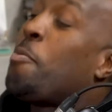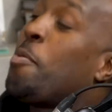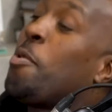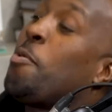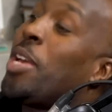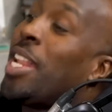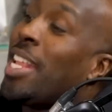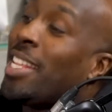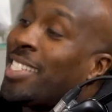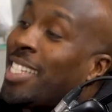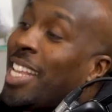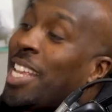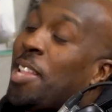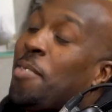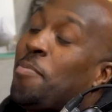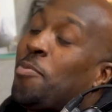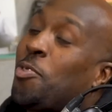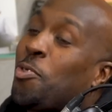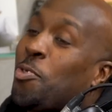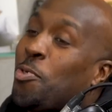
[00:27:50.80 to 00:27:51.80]
Because but when I
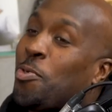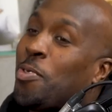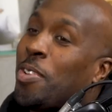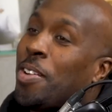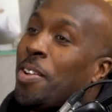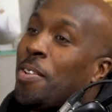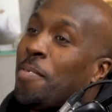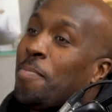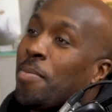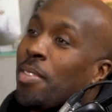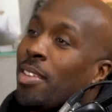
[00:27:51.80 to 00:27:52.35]
send him to.